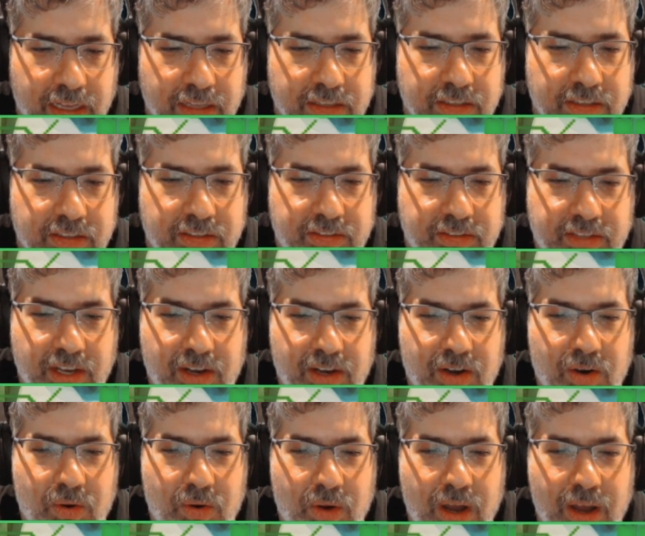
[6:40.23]

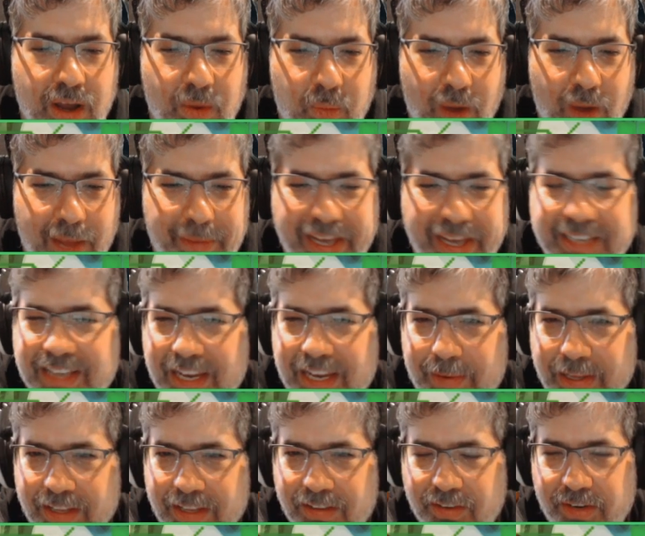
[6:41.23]
So, why am I excited
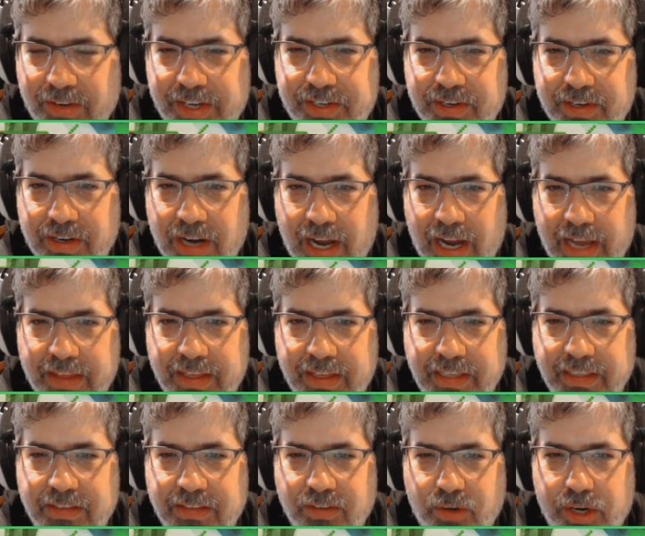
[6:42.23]
about this creature? I
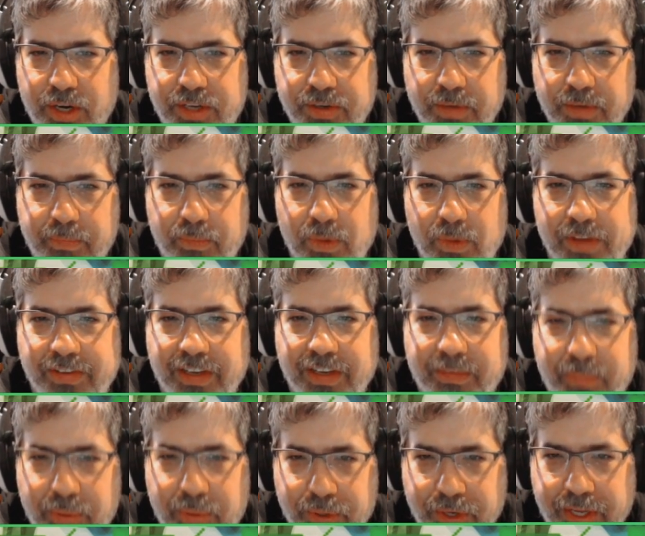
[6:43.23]
think this creature is going
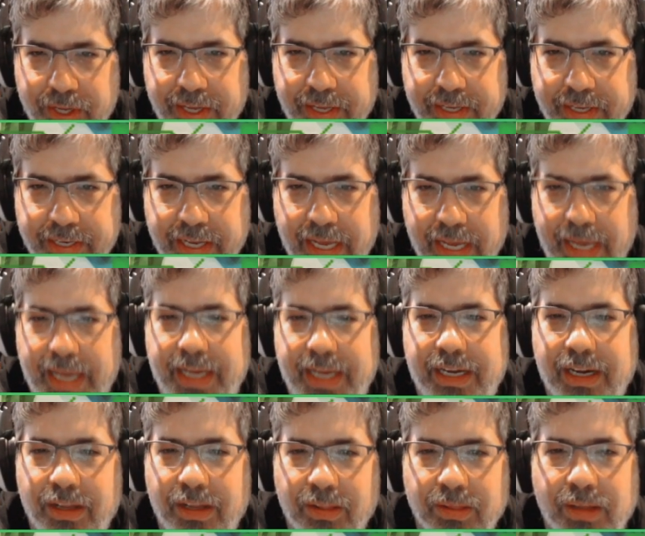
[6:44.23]
to put in
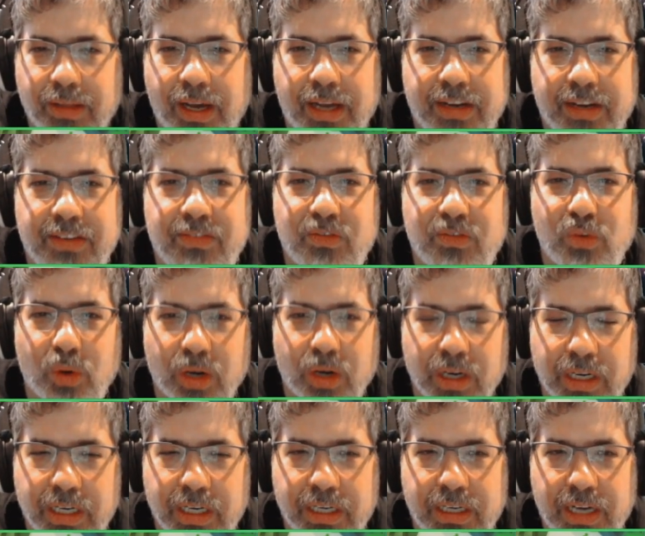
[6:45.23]
a lot of
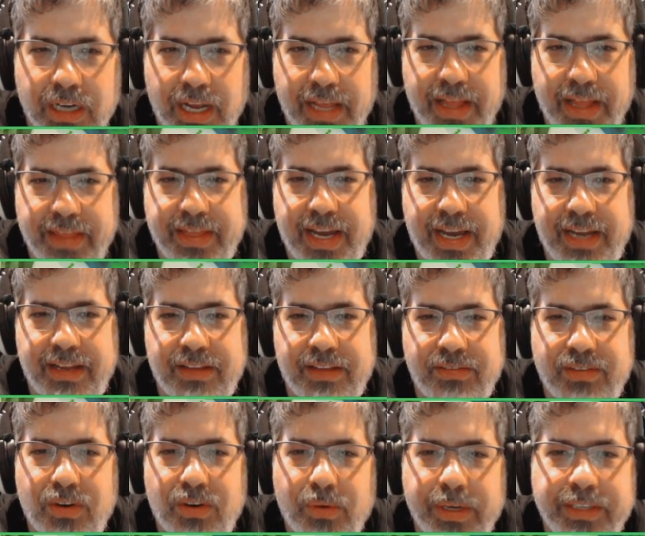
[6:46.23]
work that
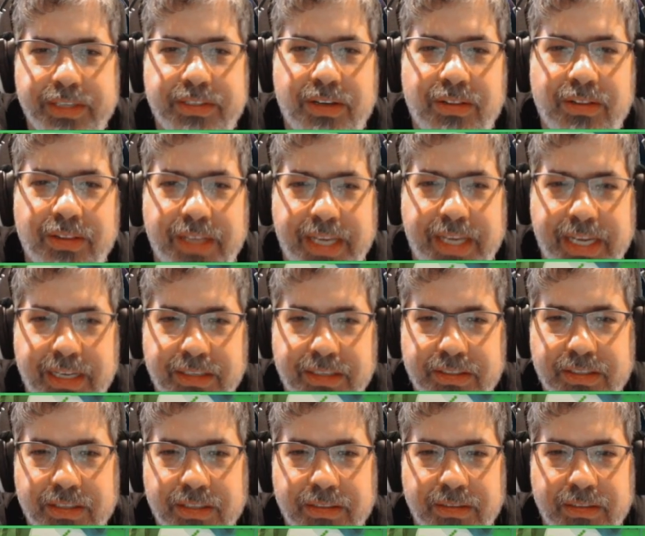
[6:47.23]
is going to lead
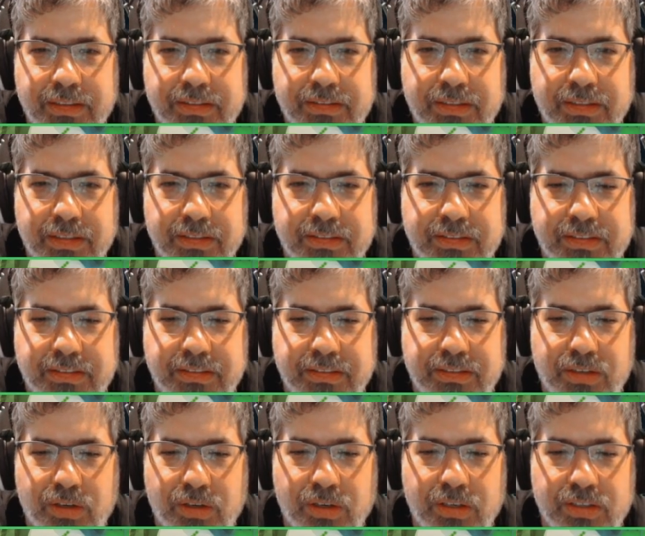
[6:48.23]
to
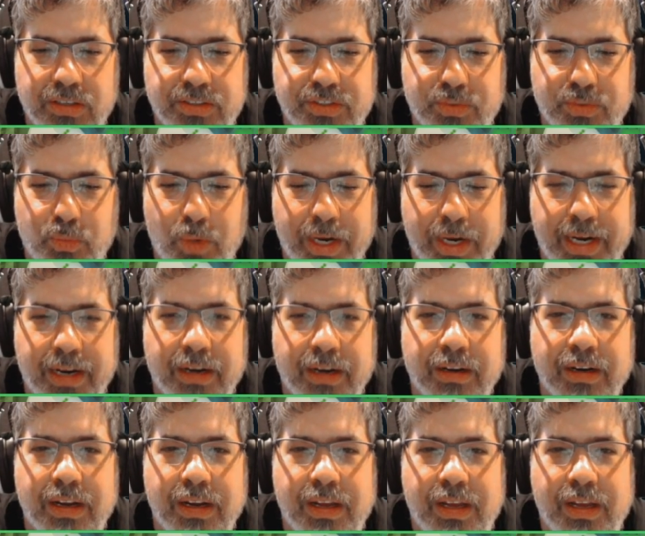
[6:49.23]
turns where